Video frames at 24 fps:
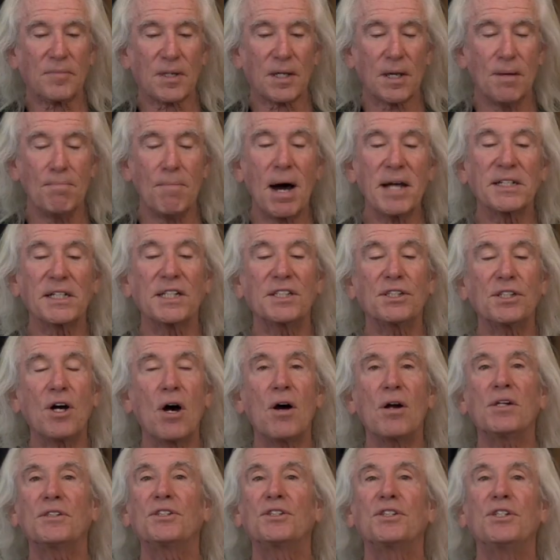My
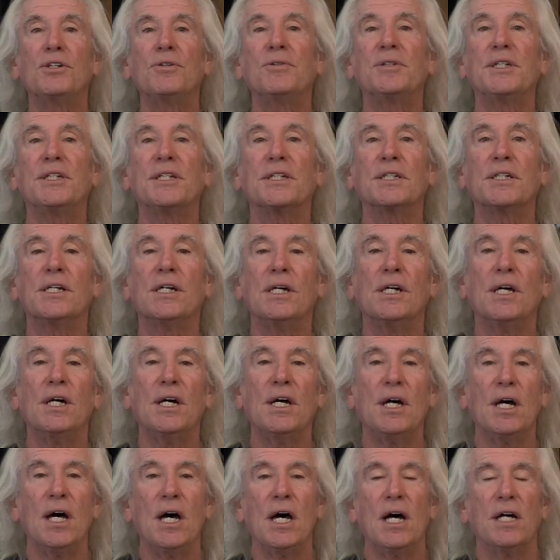guitar tuning
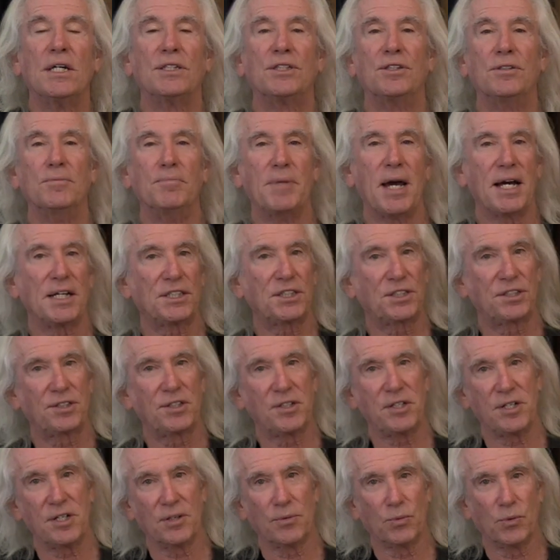to match
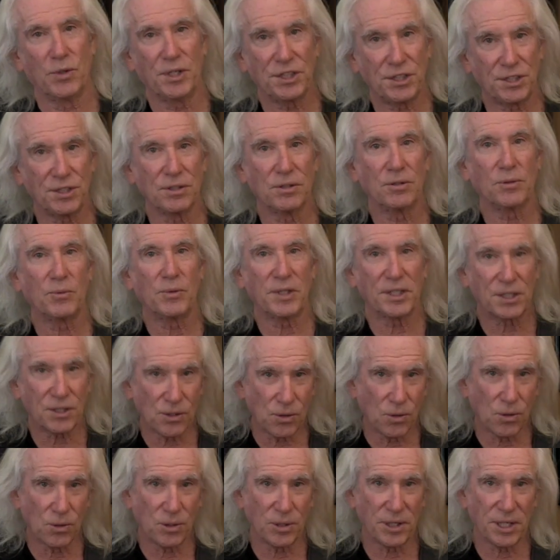the original
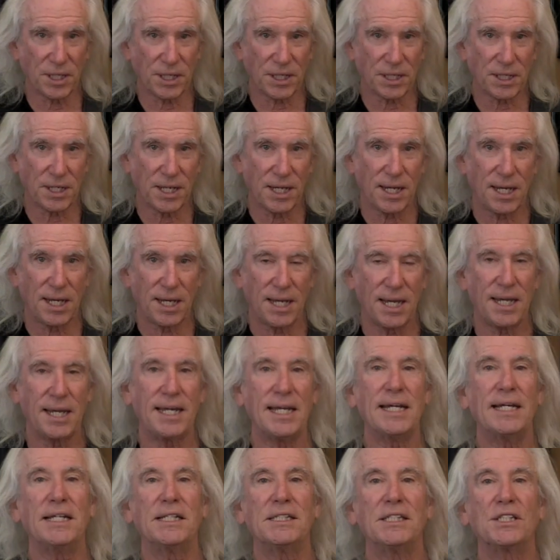recording
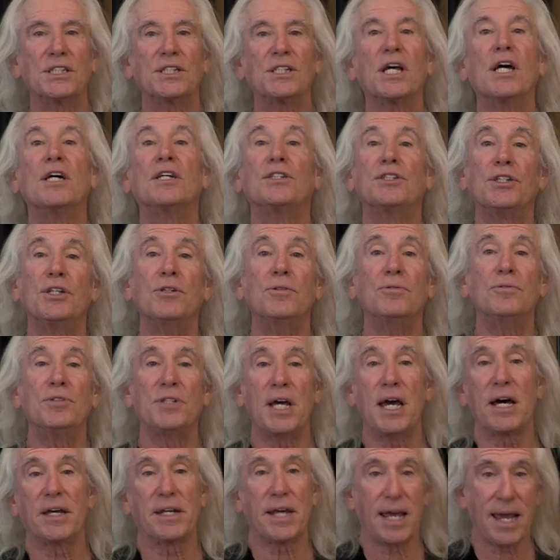is tuned
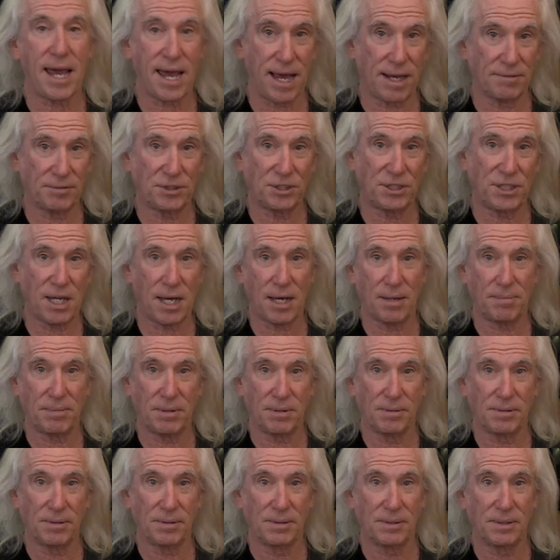down a half step.
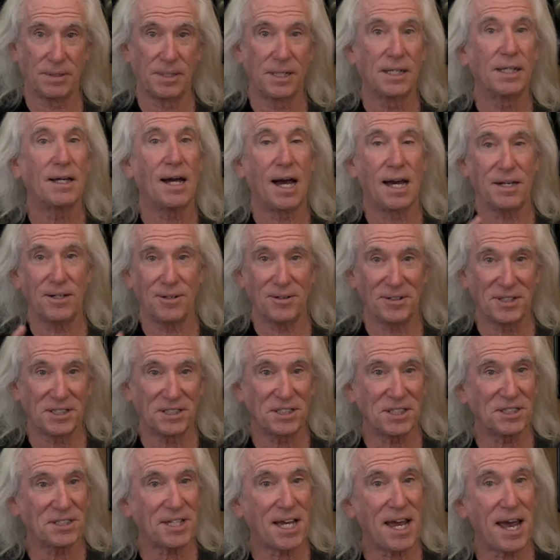I know this
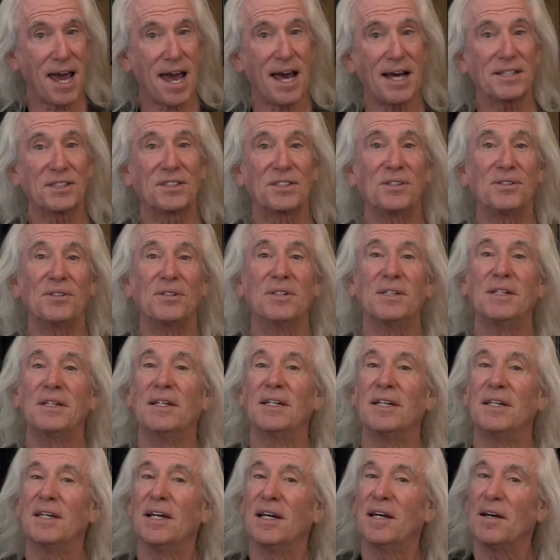is a hassle,
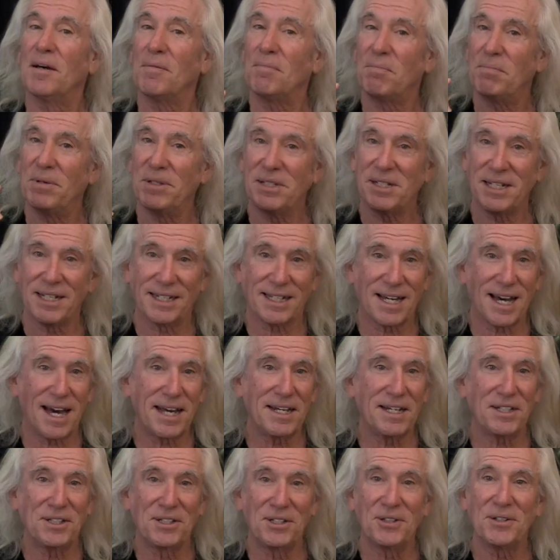but you got
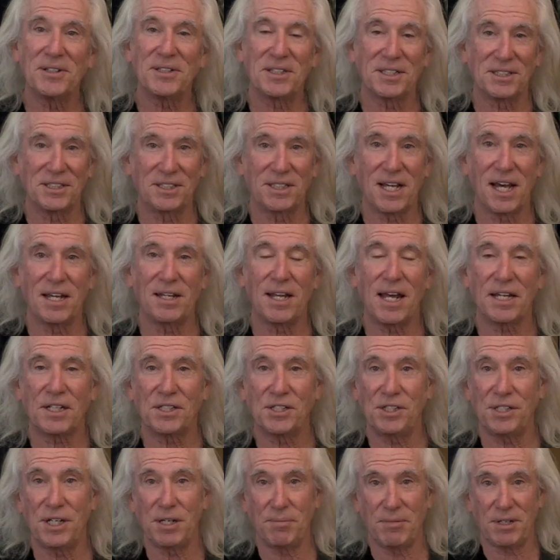to do it to sound like
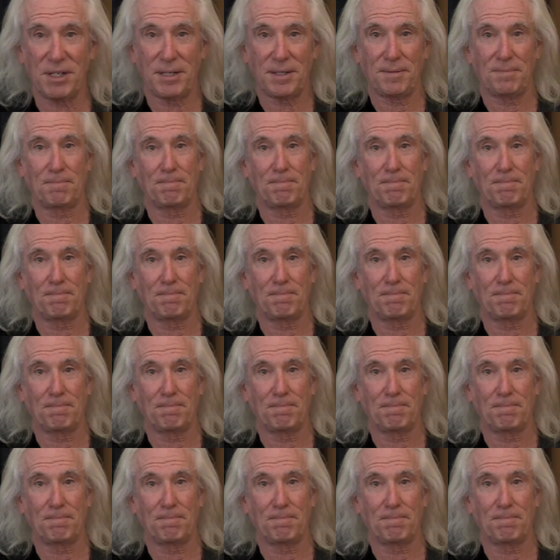Jimi.